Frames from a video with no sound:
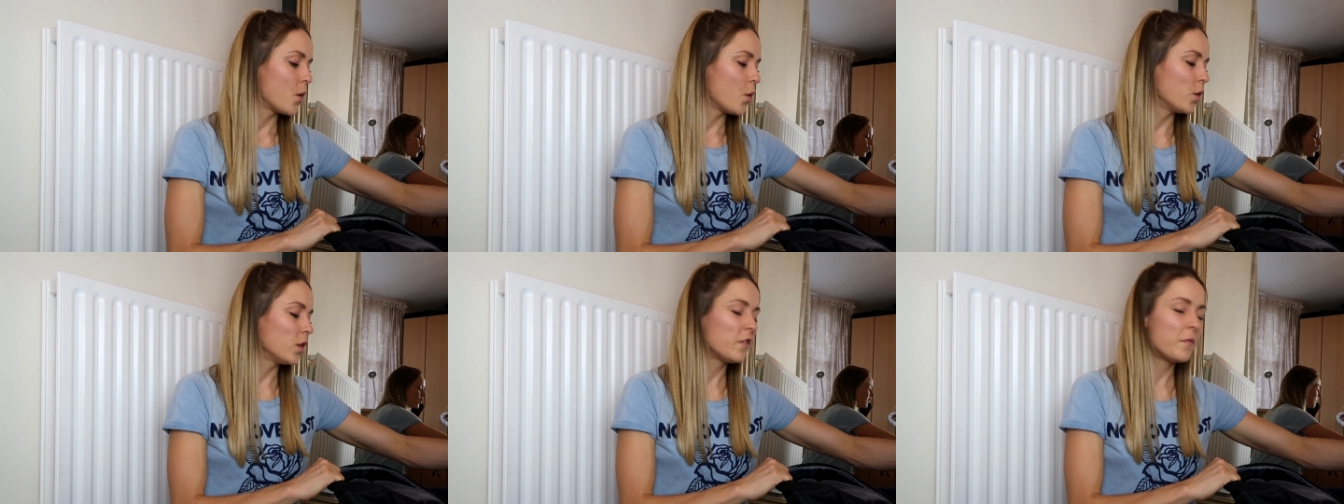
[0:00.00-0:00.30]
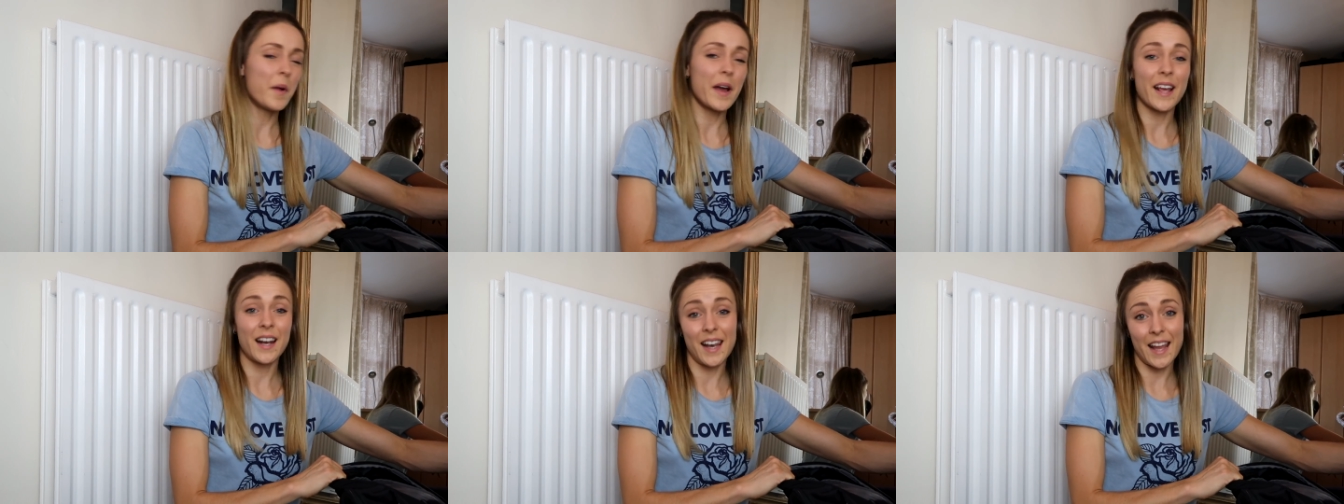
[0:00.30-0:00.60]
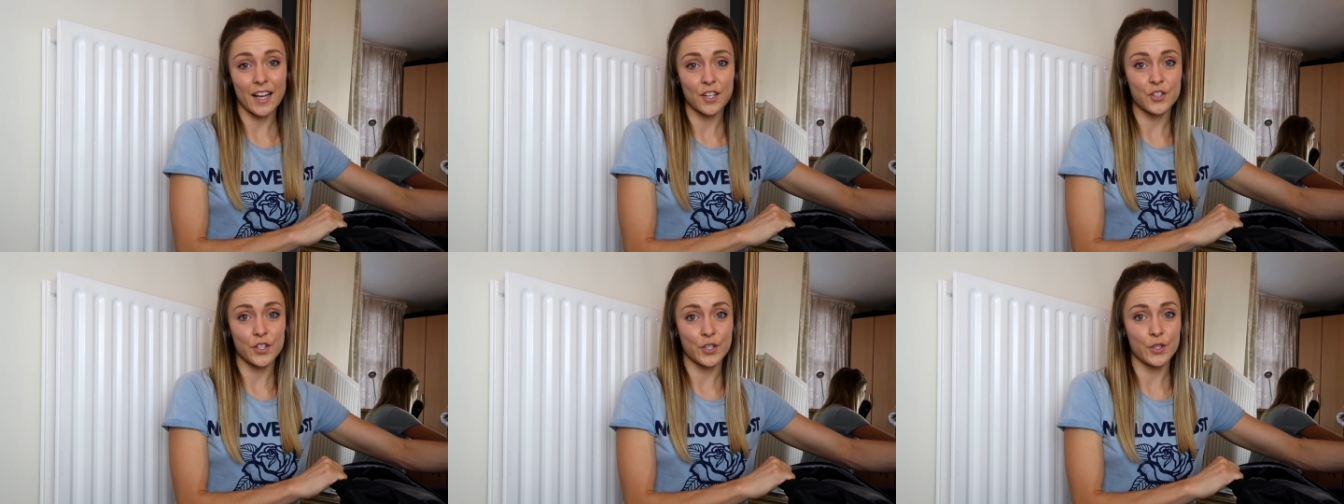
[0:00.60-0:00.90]
all of my
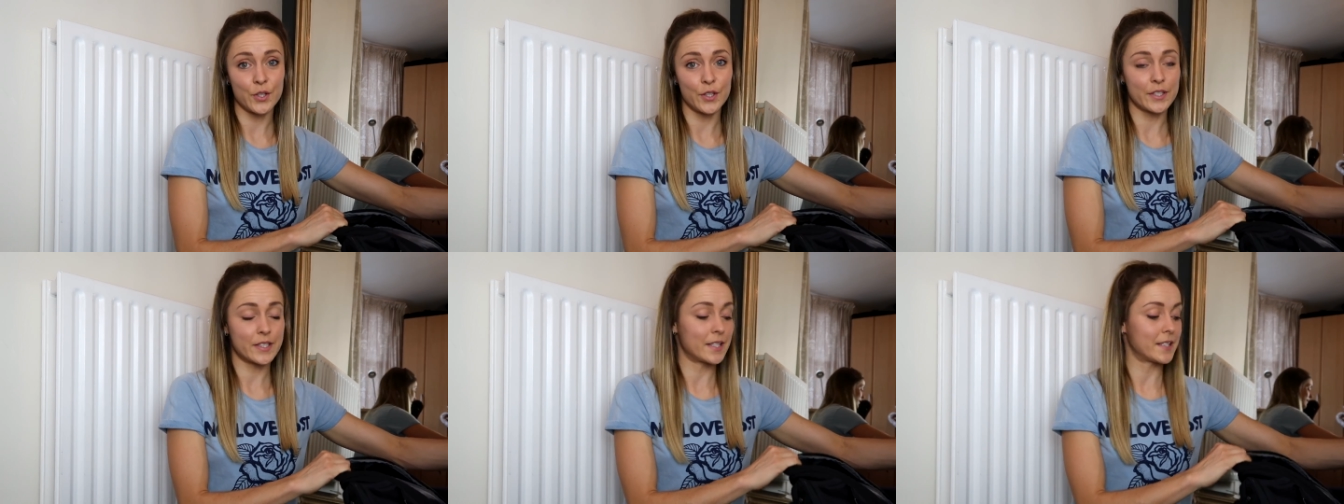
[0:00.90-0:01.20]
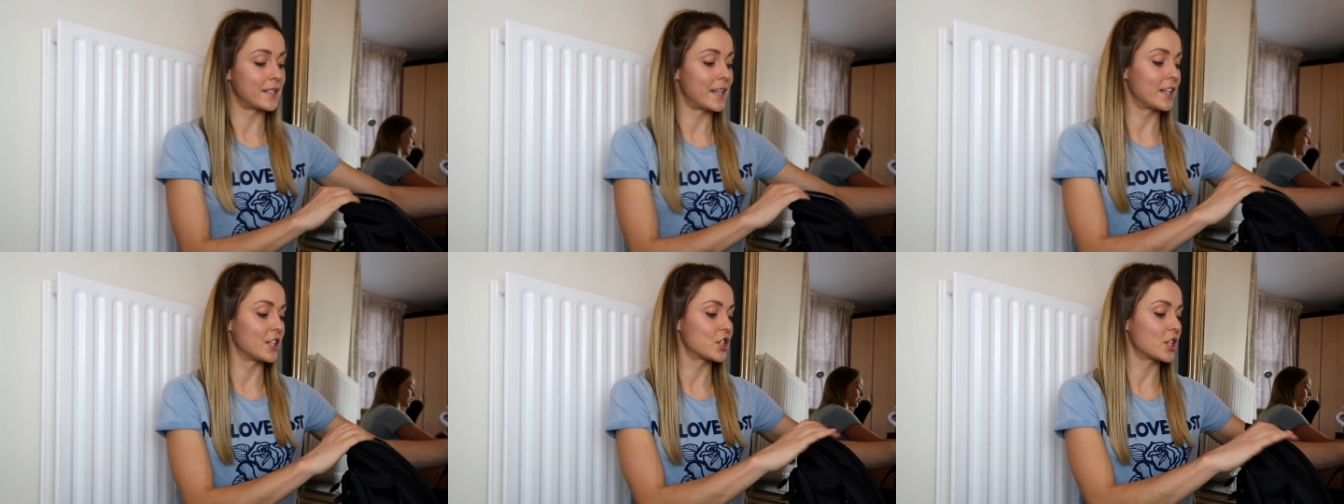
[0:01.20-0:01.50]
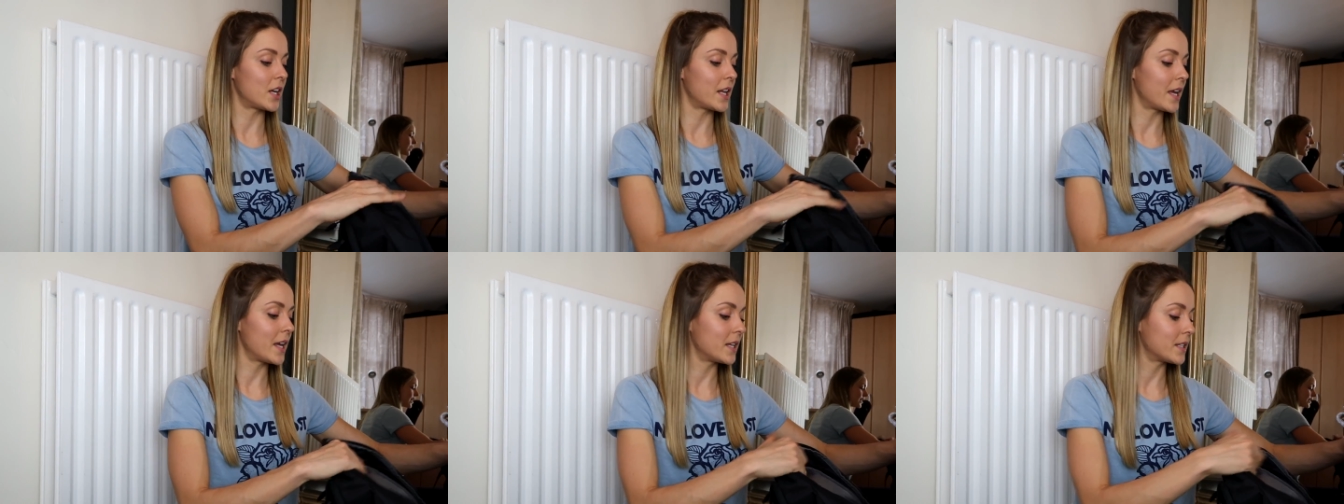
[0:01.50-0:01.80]
electricals
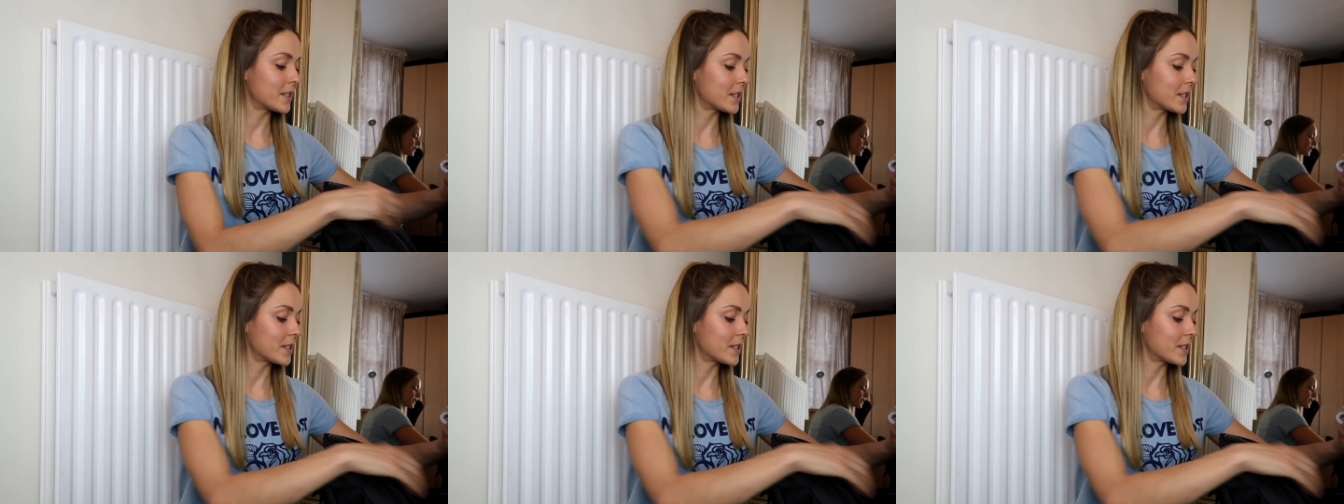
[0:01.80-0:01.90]
essentially.